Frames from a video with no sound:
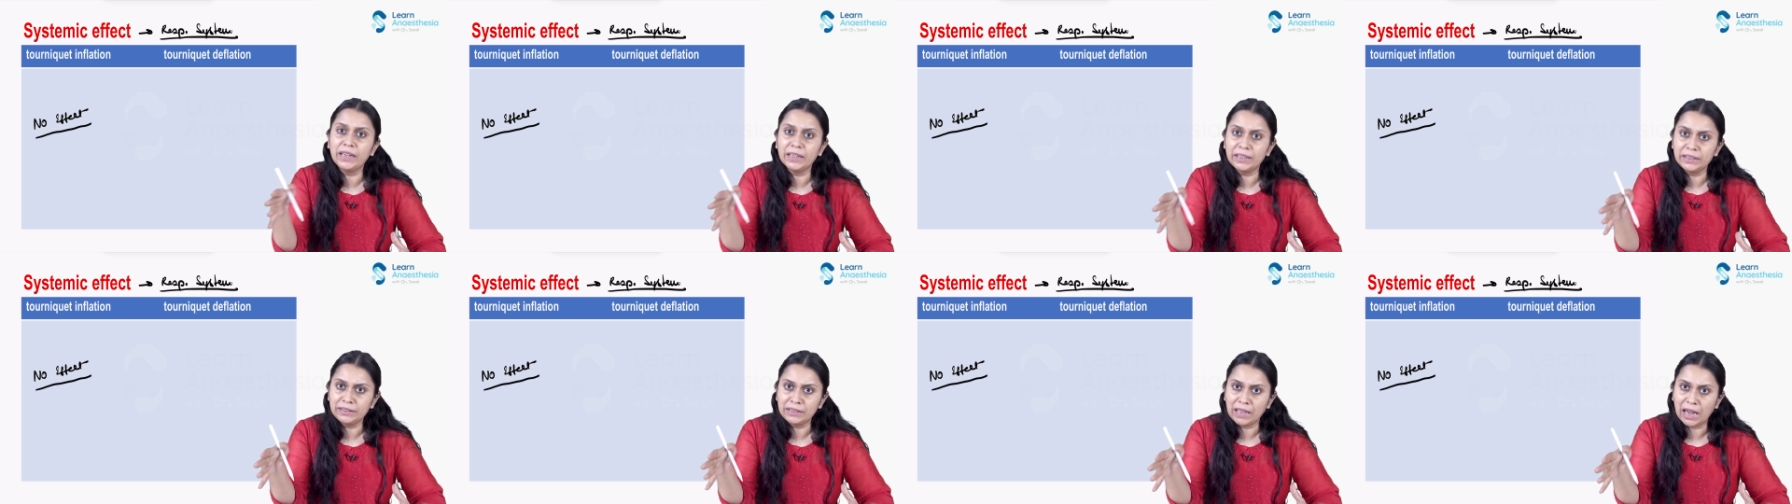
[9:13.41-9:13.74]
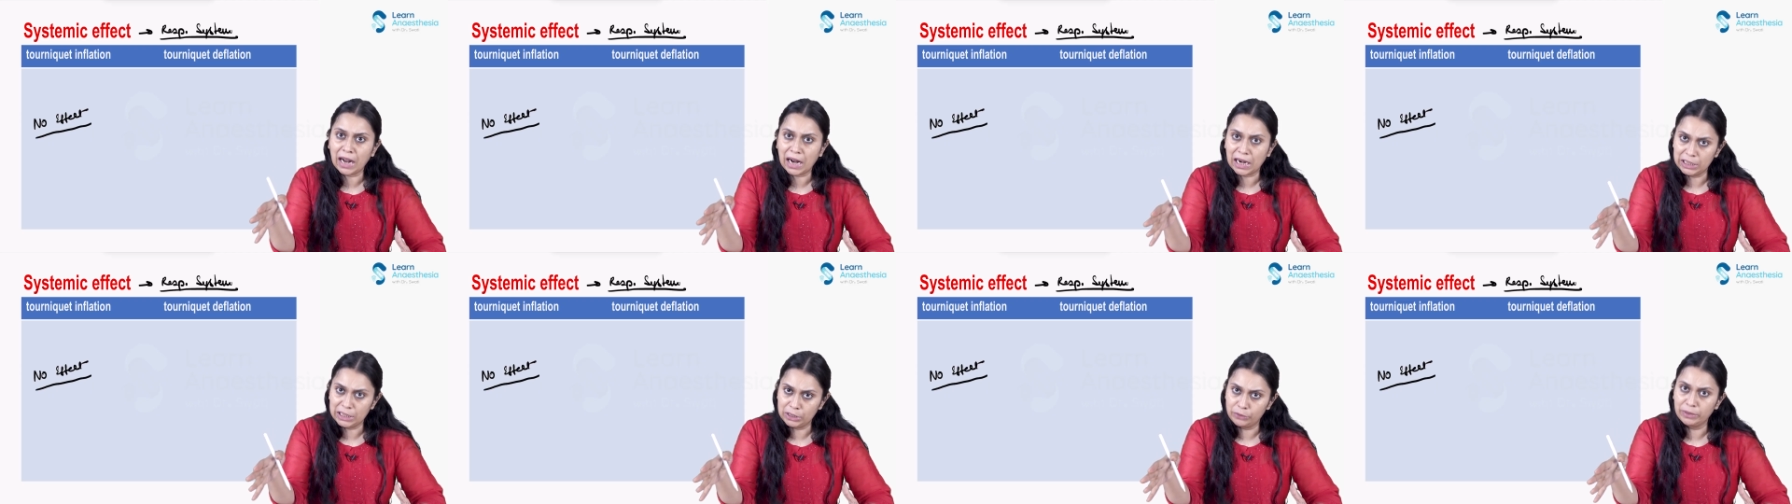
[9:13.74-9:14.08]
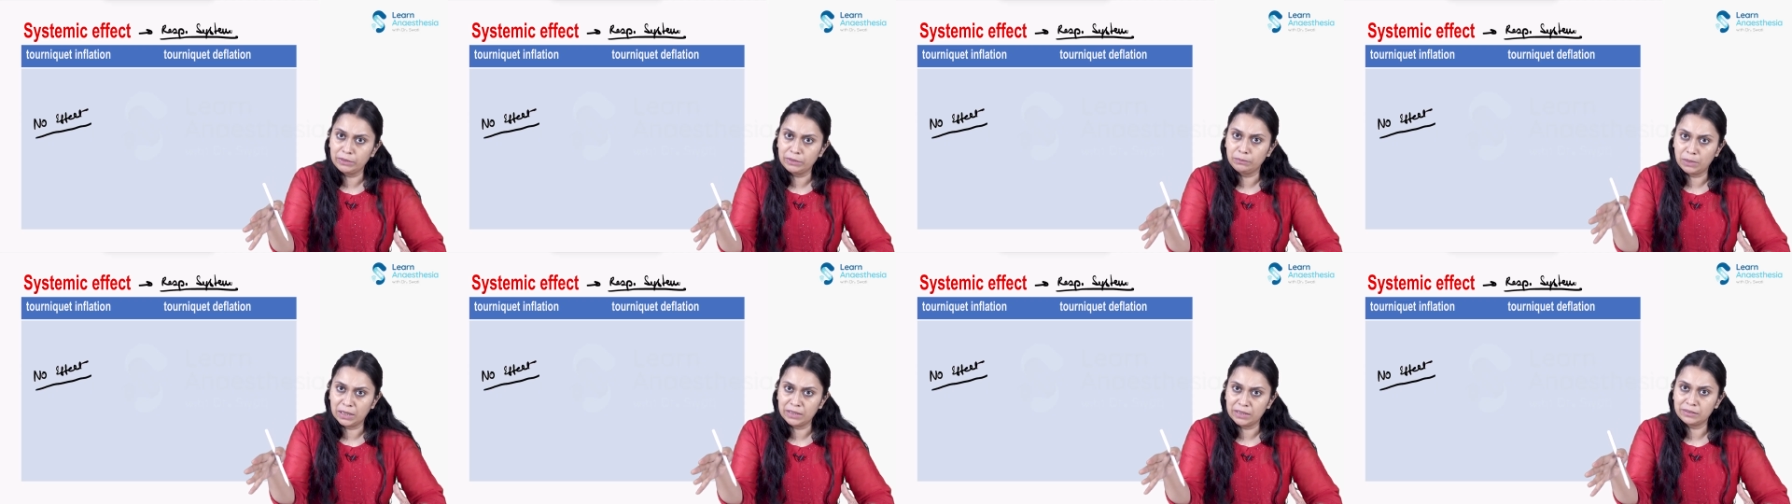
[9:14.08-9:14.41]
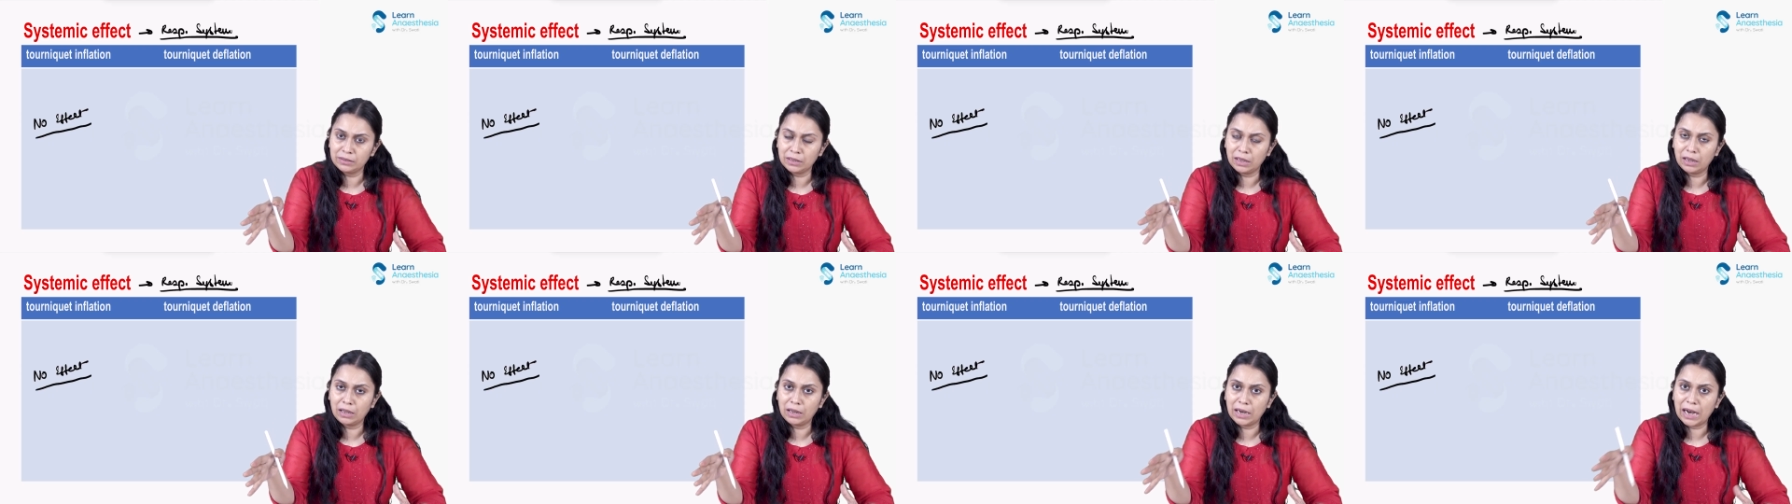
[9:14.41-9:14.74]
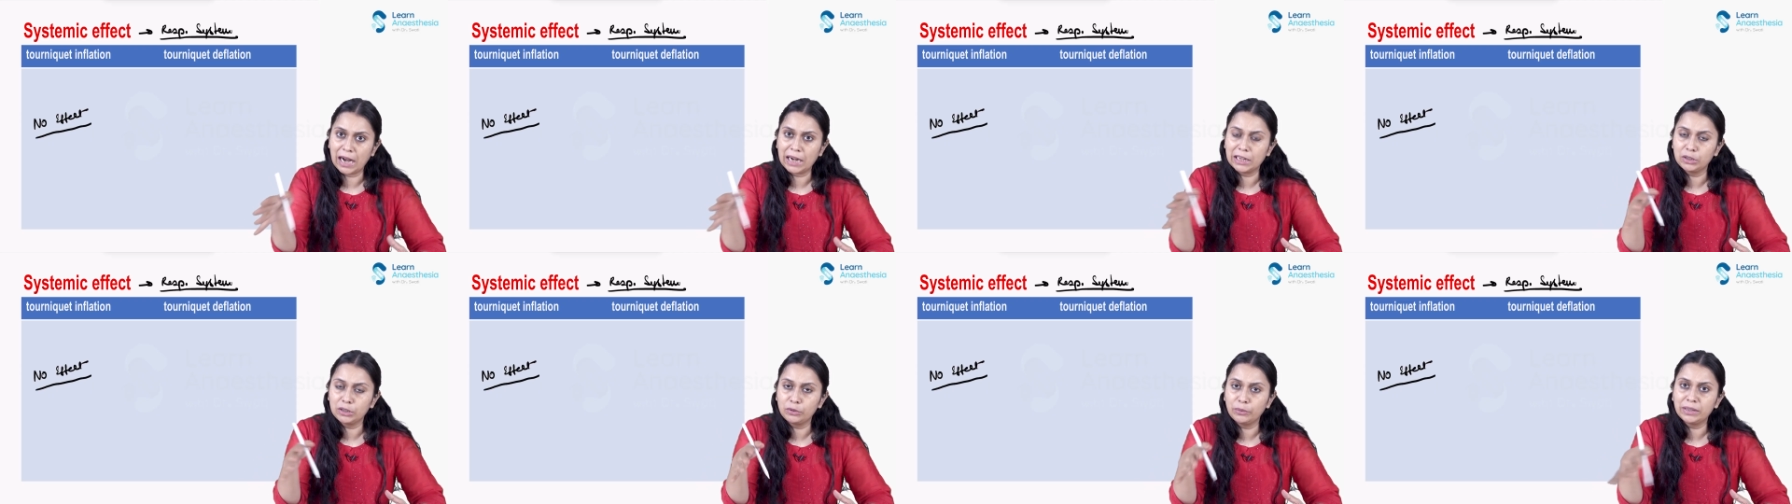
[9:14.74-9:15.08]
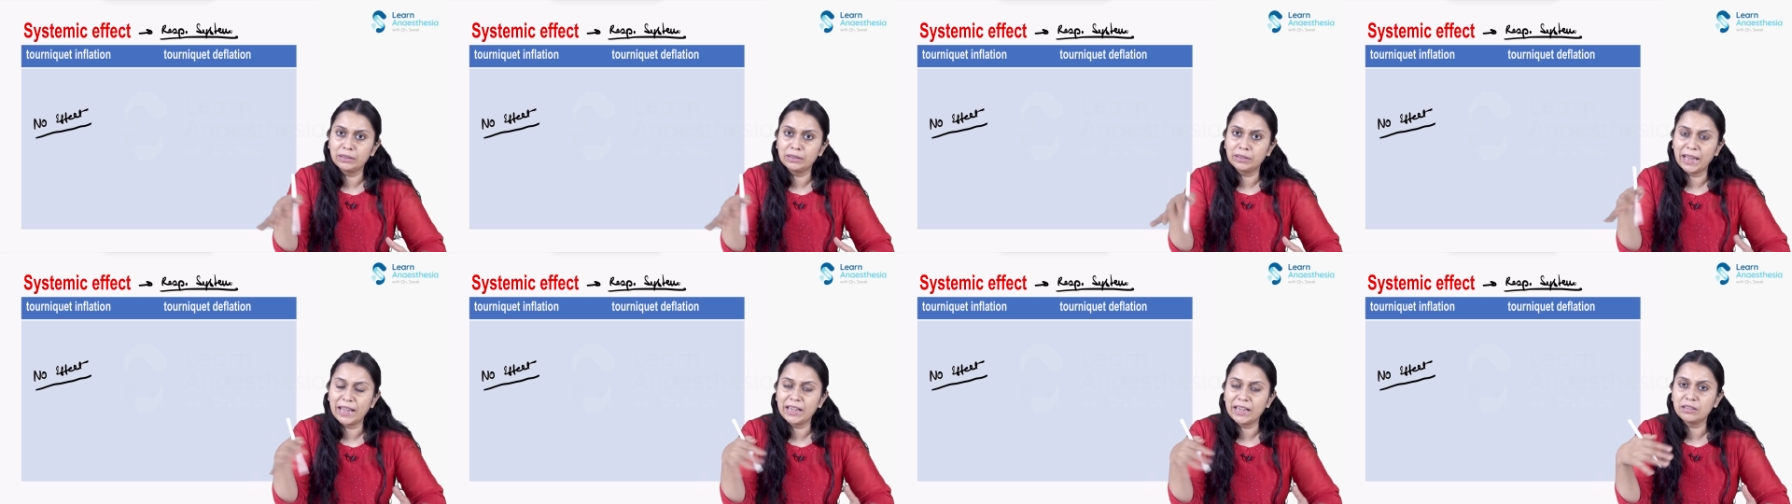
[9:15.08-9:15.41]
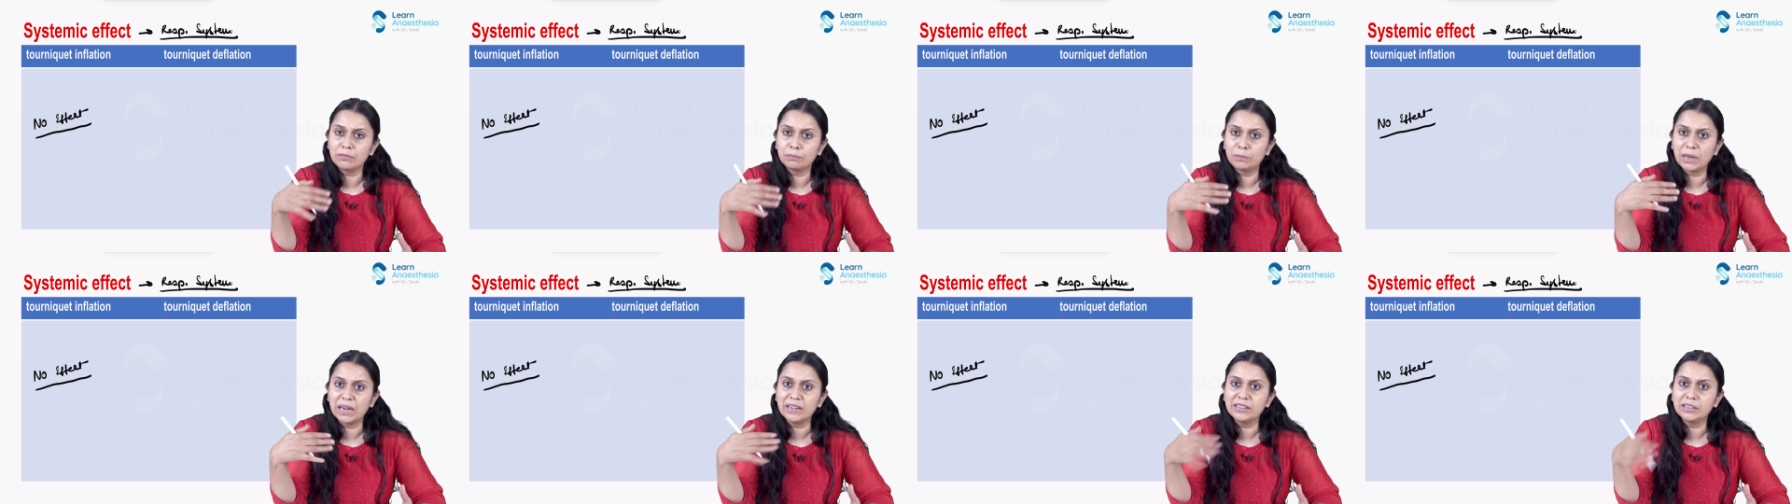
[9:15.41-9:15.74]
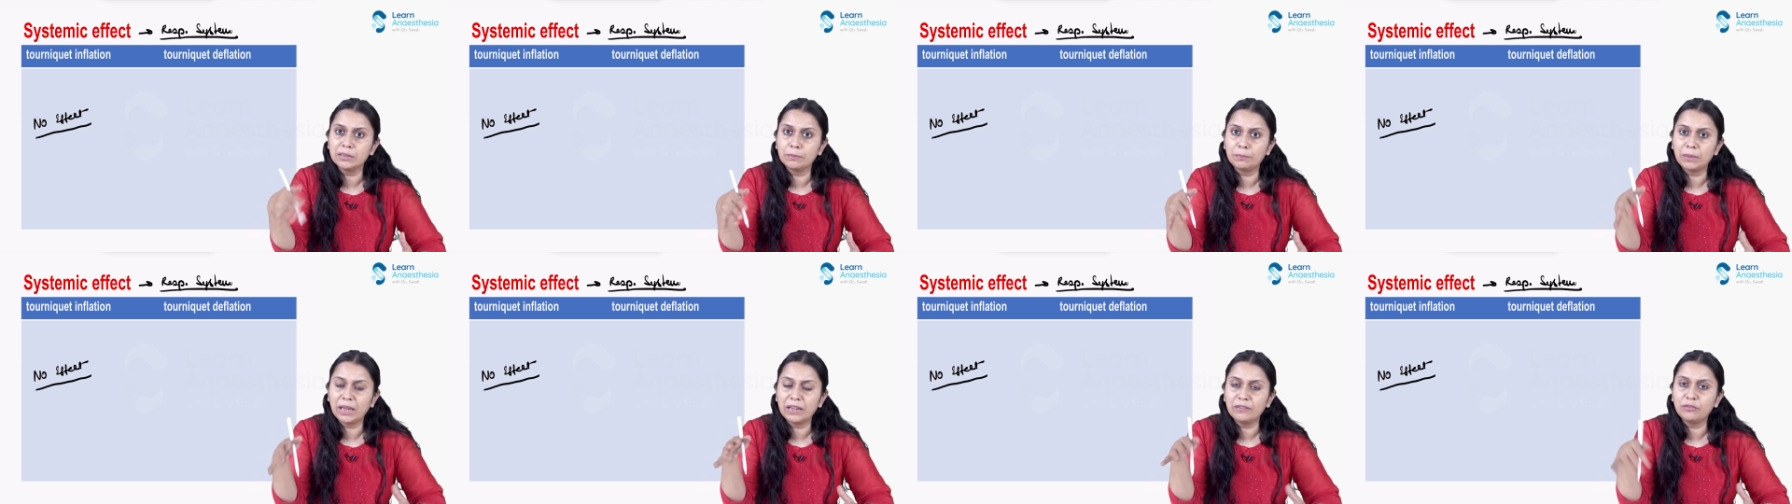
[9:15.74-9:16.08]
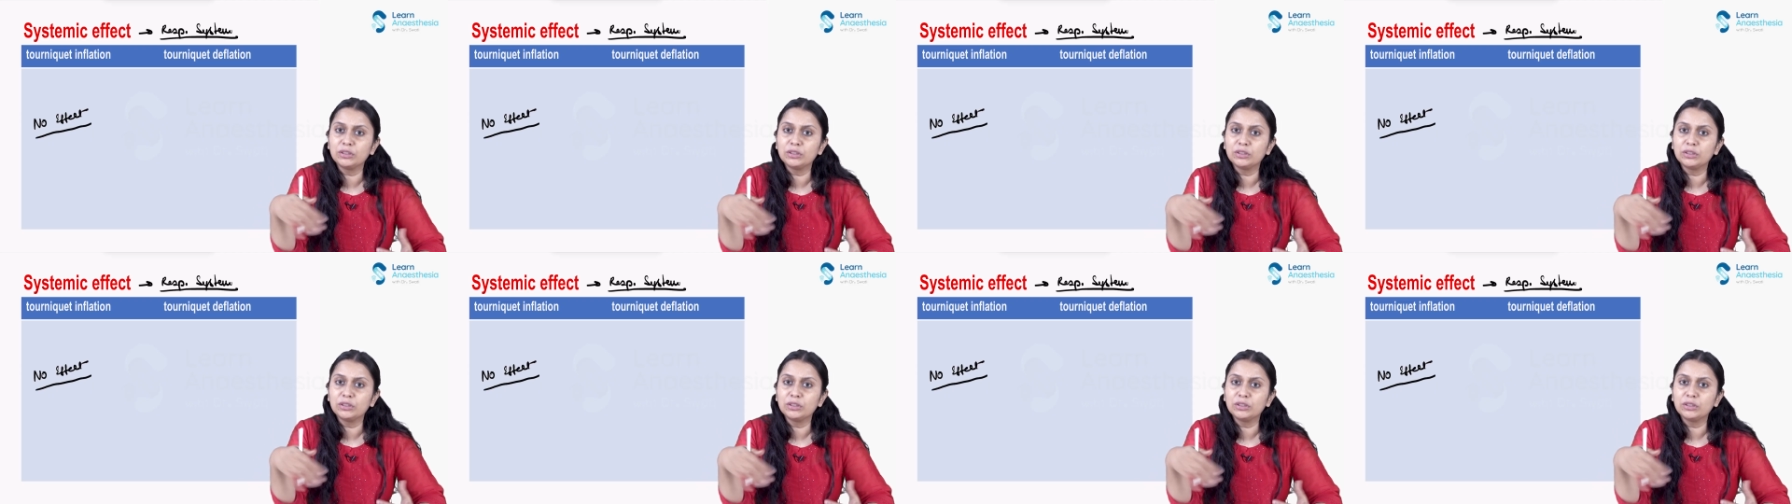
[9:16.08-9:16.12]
getting the adequate blood supply